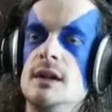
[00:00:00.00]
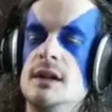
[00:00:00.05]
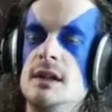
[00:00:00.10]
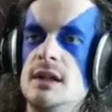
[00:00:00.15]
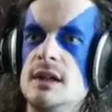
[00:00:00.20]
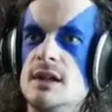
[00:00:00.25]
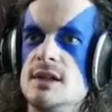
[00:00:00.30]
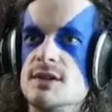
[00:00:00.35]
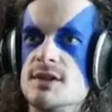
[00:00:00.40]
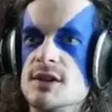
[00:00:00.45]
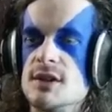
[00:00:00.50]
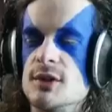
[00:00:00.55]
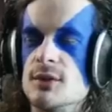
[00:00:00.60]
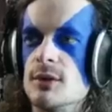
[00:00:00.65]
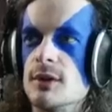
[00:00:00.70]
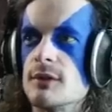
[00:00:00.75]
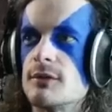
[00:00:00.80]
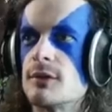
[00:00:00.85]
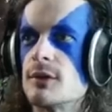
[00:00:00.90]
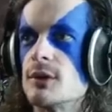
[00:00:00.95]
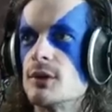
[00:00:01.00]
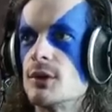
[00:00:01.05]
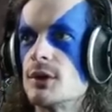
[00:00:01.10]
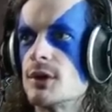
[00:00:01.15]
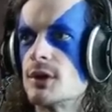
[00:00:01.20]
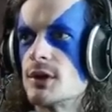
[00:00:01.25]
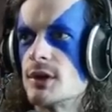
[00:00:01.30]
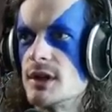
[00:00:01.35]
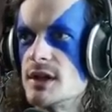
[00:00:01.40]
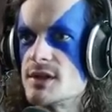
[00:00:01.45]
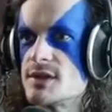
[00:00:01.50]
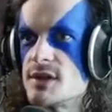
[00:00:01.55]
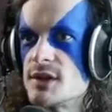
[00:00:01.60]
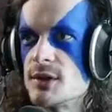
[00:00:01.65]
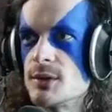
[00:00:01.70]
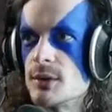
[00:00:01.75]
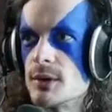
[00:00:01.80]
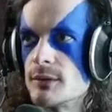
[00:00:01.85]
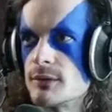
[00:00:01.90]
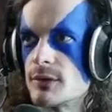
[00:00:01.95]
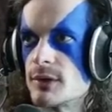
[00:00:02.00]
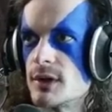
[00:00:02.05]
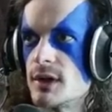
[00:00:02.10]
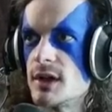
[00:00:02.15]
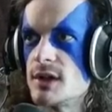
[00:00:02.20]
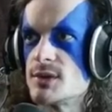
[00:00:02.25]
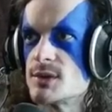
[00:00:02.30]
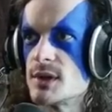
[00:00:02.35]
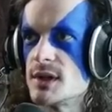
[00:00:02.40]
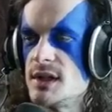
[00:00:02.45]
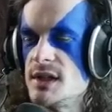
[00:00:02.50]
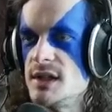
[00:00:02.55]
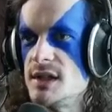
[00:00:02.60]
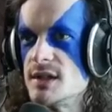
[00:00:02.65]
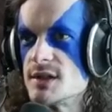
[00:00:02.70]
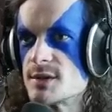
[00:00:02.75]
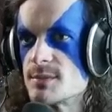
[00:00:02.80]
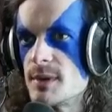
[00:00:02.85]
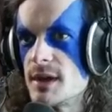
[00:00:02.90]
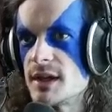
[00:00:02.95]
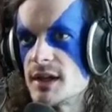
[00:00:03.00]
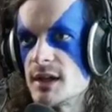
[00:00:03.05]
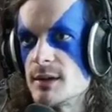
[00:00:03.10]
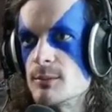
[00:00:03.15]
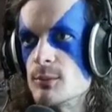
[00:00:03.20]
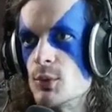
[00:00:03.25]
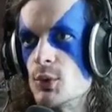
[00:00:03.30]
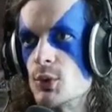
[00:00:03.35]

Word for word: Is he going for Lurker? Is he going for Hydra? He is making more